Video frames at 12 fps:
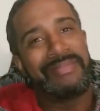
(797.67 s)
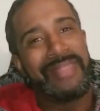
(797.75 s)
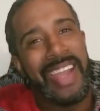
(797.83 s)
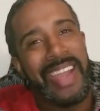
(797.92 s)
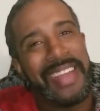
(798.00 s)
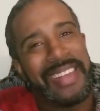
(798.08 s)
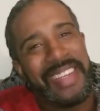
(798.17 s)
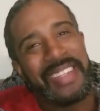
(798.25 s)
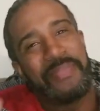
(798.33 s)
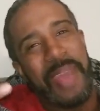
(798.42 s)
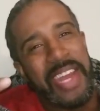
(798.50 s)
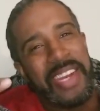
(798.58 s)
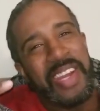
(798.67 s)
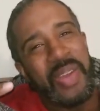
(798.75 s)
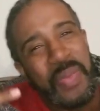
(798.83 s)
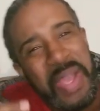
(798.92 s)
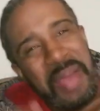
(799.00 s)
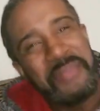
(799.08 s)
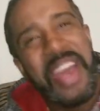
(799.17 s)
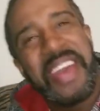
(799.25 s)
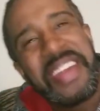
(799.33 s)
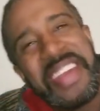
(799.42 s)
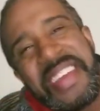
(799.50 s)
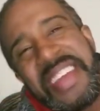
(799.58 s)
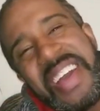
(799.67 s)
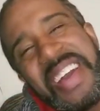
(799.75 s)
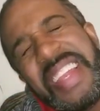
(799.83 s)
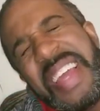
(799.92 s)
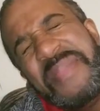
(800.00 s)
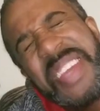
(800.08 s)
right, doesn't matter though. We up out of here, y'all. Let